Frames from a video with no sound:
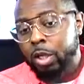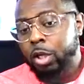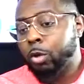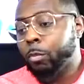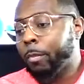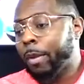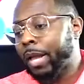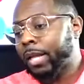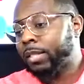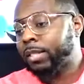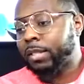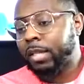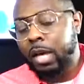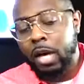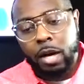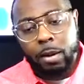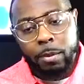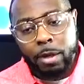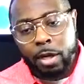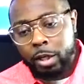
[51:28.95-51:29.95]
you messed
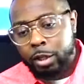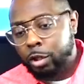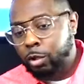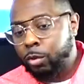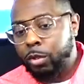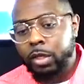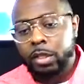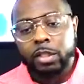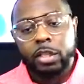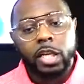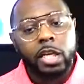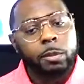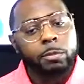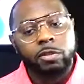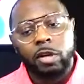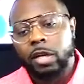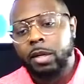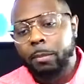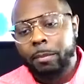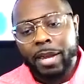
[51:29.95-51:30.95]
up, you can keep
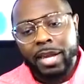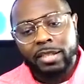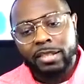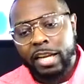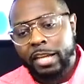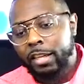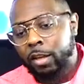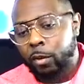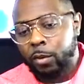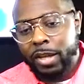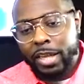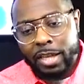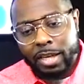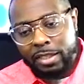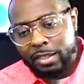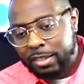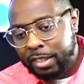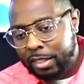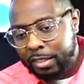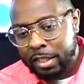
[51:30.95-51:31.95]
trying to maintain your
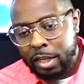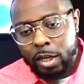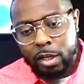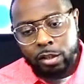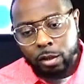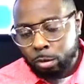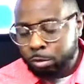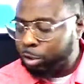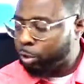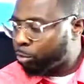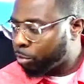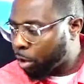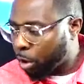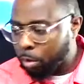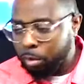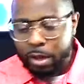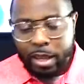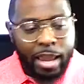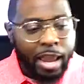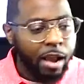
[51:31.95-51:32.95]
innocence. Don't you
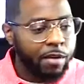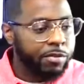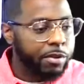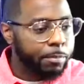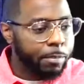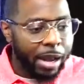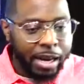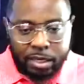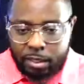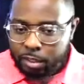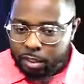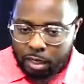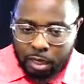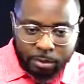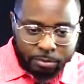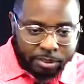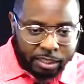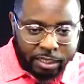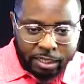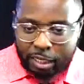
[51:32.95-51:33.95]
know that everybody, you know
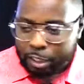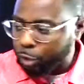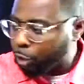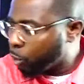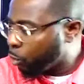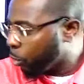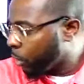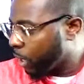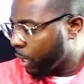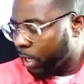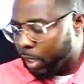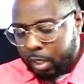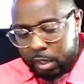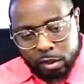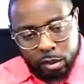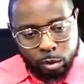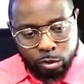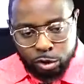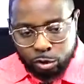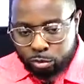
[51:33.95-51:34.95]
what I'm saying, that you would have
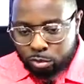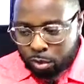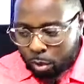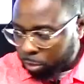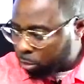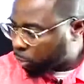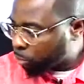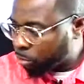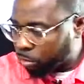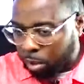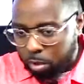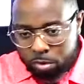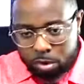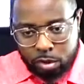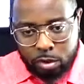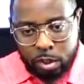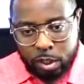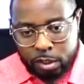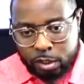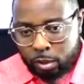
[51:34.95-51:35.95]
don't you, don't you, don't
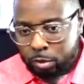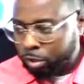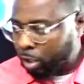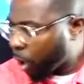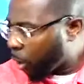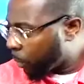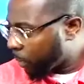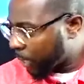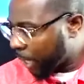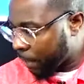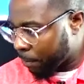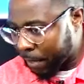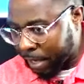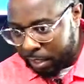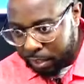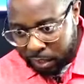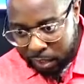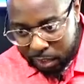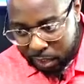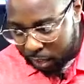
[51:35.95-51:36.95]
you. So Job was like,
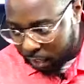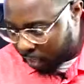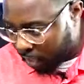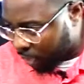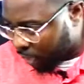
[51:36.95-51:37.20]
man, look,